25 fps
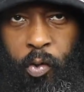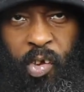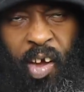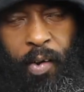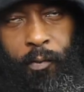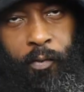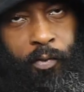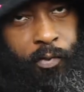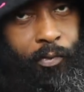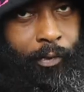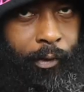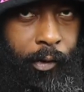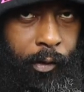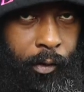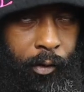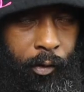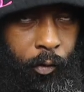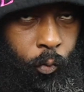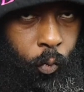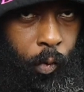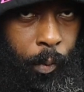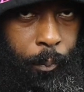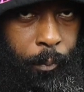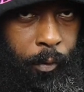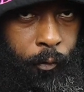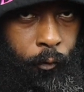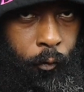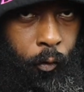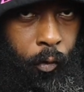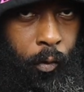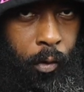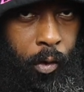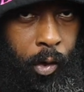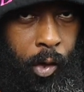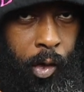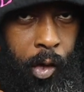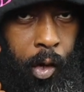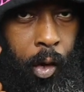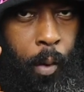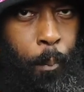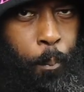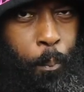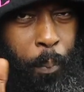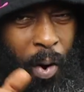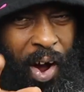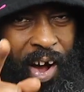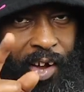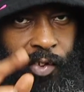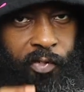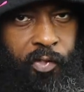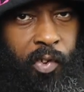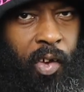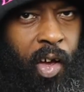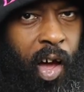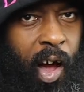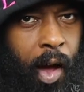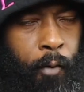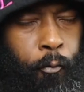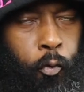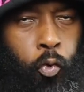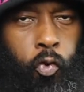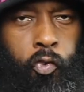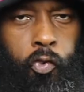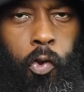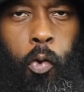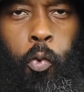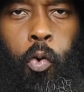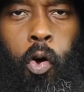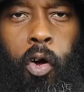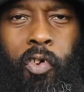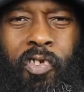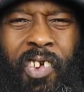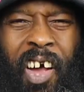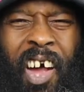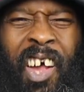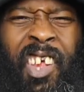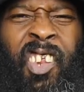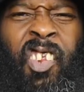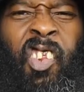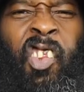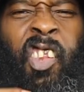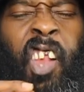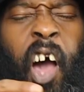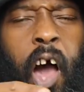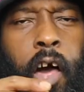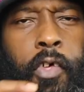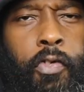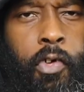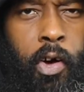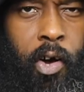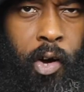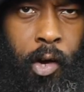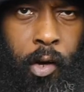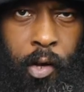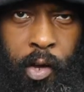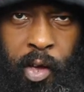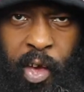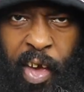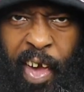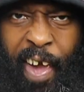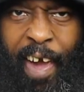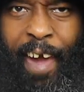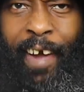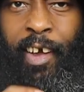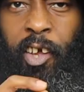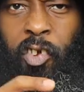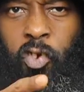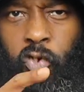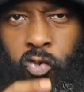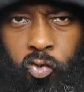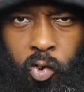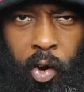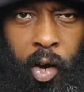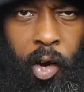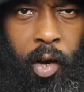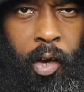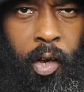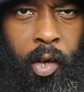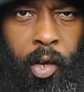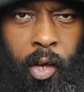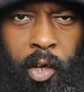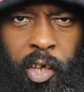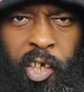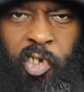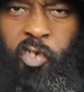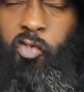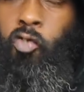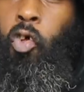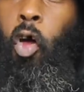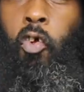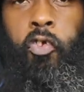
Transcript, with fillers: but you haven't seen this one before. But I've also got another extra. It's